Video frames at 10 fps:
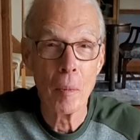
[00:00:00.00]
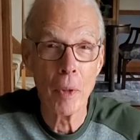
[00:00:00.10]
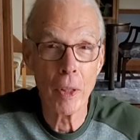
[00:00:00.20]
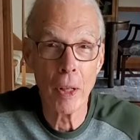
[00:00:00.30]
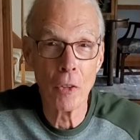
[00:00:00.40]

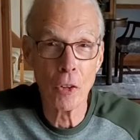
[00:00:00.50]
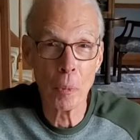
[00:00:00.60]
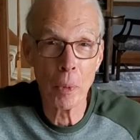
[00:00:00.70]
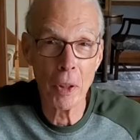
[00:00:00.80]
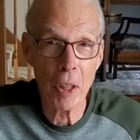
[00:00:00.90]
because there are
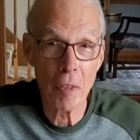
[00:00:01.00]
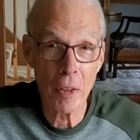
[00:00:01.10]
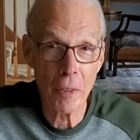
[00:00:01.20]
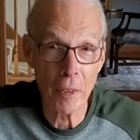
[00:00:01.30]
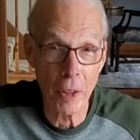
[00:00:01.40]
plenty of
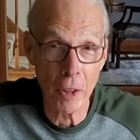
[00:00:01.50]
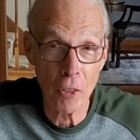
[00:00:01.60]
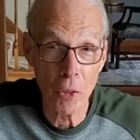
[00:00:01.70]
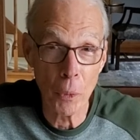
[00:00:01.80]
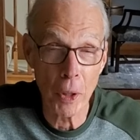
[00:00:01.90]
other things
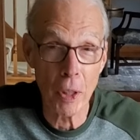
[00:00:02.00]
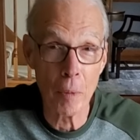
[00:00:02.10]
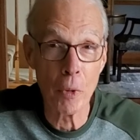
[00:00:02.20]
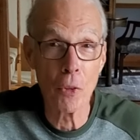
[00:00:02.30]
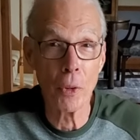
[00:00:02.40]
that we can
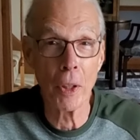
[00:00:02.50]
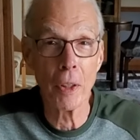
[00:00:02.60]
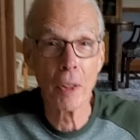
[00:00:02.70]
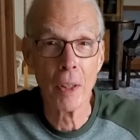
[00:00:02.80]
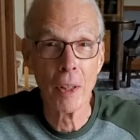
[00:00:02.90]
demonstrate
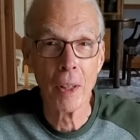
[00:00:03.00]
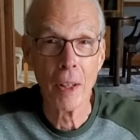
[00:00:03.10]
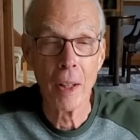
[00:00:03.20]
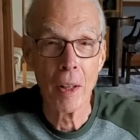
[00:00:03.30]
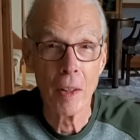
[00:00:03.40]

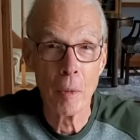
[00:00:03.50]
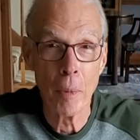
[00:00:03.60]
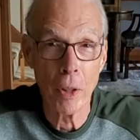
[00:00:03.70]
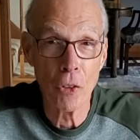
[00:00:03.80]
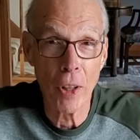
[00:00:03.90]
that
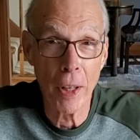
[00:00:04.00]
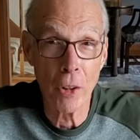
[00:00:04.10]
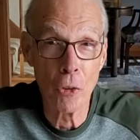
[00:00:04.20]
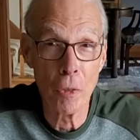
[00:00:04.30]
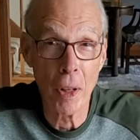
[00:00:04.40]
make
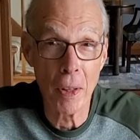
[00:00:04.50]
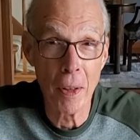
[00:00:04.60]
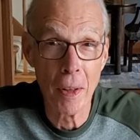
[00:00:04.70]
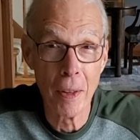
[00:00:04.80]
science fun.